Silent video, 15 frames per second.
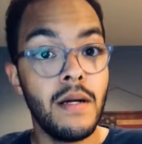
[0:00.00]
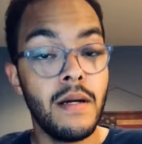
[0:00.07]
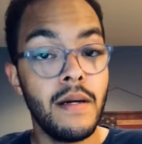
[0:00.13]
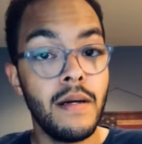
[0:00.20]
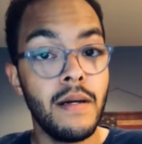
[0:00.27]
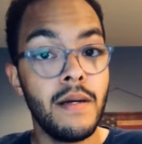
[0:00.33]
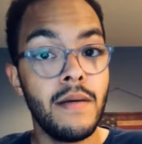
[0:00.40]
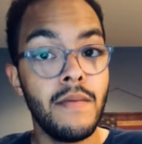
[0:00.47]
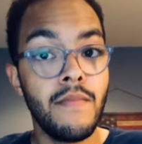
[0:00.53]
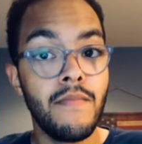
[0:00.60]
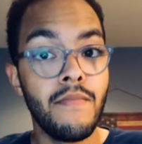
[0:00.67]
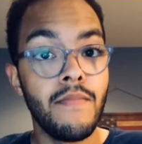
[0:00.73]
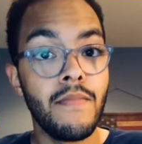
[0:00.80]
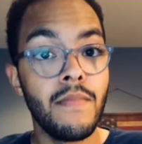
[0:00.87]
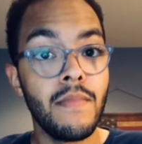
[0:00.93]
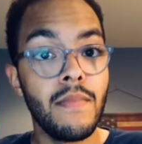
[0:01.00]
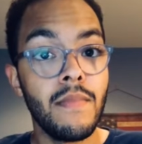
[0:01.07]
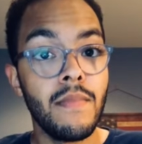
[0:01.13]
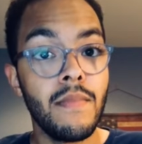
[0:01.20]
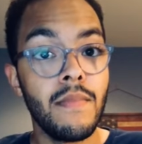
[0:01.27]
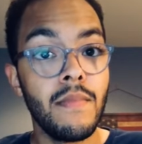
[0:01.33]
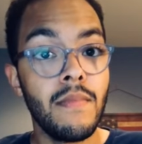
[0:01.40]

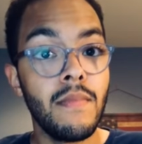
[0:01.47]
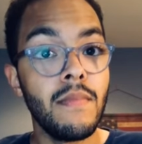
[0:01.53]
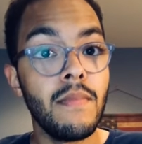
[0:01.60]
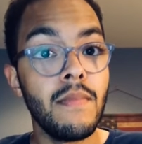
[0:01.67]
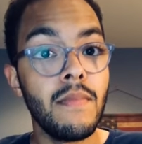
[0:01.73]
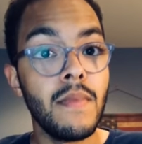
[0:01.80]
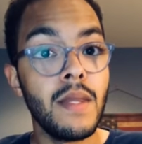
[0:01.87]
Nobody speaks.